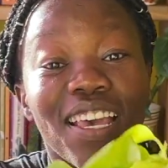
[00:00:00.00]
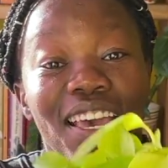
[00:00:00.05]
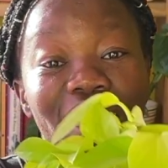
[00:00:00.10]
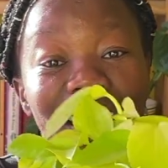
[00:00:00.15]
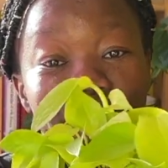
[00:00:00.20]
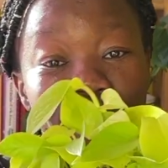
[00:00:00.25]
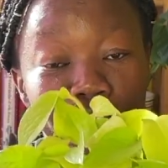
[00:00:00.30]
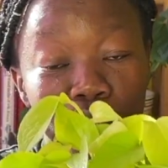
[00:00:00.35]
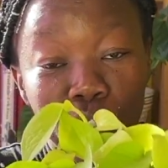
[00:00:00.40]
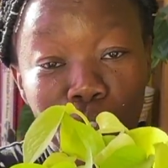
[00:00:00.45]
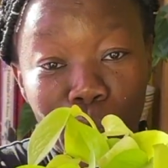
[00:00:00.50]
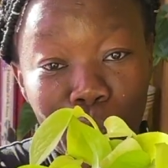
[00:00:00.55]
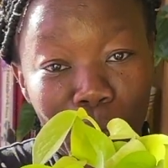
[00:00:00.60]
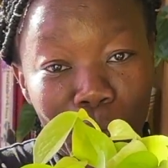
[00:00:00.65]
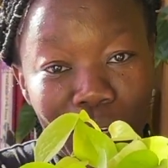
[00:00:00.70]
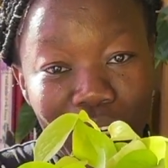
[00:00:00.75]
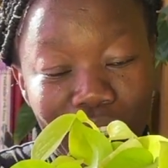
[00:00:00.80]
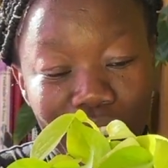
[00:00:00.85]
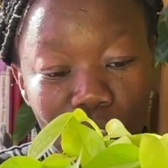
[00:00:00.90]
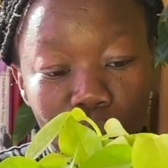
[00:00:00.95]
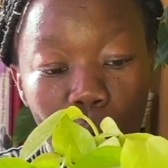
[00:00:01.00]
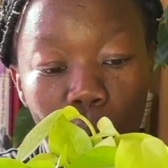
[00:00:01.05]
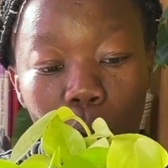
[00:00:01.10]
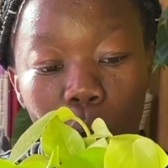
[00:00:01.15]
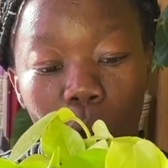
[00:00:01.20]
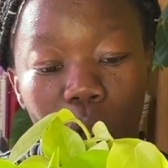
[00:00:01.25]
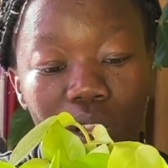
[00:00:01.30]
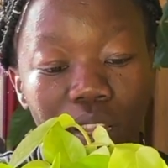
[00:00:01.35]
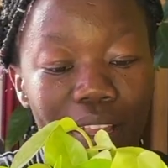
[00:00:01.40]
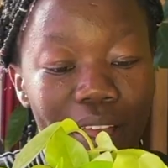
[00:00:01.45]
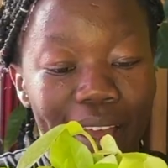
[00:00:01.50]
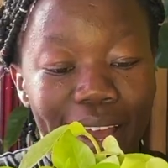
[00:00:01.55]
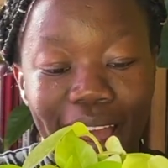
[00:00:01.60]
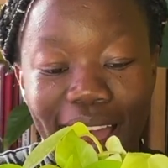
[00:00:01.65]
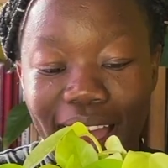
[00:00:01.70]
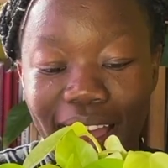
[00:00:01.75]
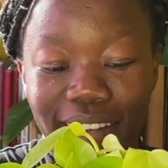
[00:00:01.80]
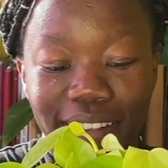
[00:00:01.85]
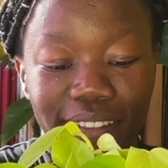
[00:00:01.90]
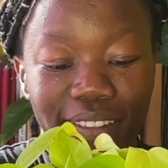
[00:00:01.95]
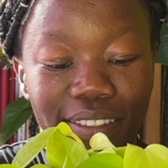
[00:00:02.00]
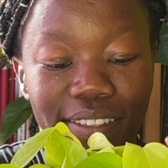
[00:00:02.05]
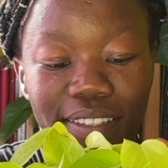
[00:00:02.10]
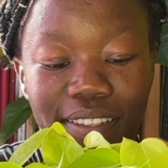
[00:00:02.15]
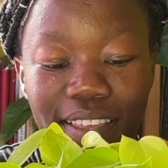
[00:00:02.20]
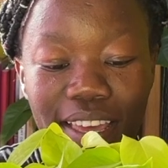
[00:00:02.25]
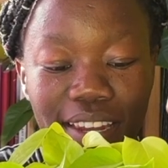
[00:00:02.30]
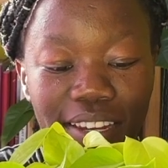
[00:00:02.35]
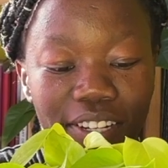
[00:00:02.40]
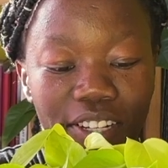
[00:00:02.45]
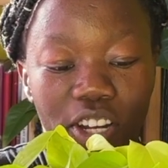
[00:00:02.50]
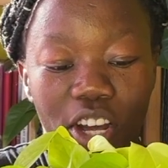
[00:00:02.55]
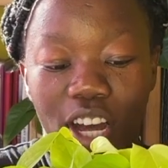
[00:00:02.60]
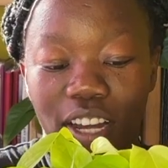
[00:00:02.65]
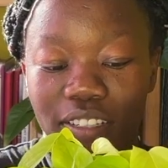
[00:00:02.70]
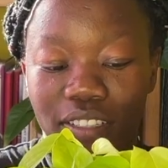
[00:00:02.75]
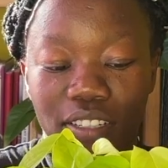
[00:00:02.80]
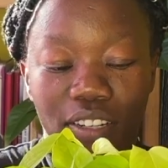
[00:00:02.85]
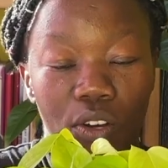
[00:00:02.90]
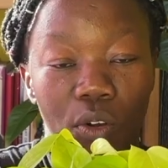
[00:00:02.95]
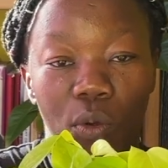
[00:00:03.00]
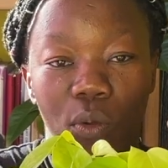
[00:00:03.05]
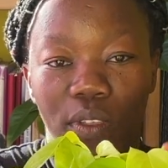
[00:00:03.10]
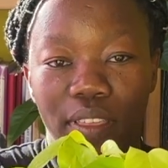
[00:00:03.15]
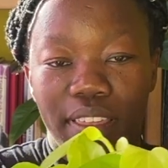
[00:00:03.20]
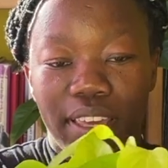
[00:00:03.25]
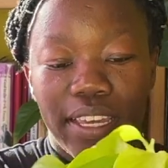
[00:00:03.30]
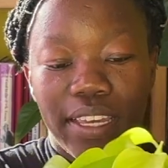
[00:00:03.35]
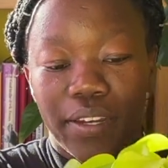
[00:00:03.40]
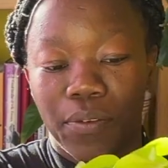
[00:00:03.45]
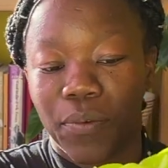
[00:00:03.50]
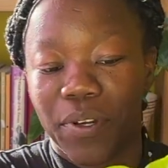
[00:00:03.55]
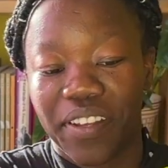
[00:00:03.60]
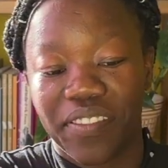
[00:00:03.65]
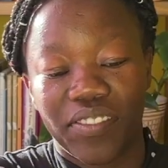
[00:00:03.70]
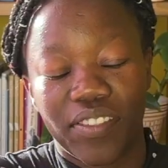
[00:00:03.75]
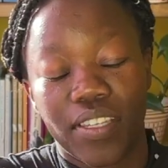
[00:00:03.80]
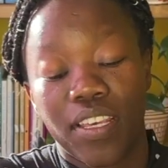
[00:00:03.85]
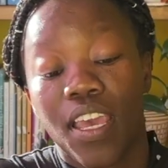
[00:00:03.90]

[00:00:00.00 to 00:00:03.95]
It used to be really tall, and then it got a whole thing and whatever.